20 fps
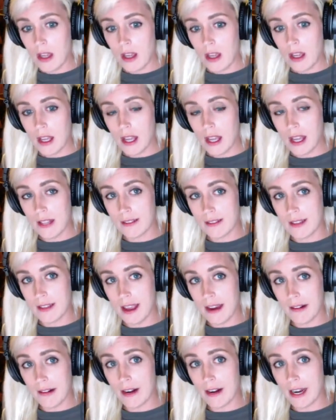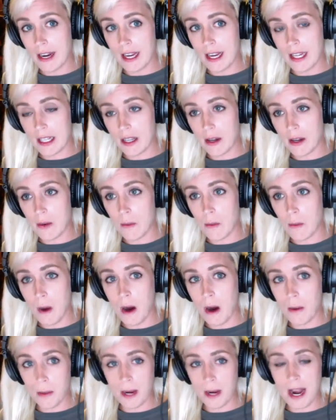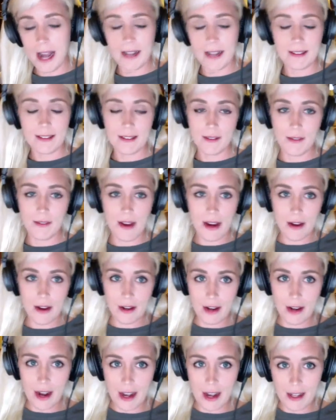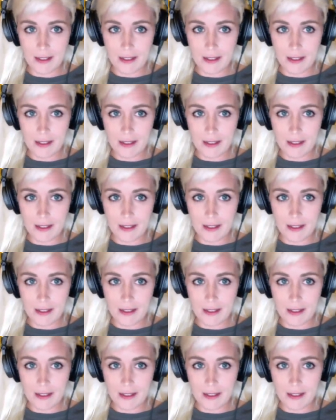is airing while we're at Ice and Fire Con.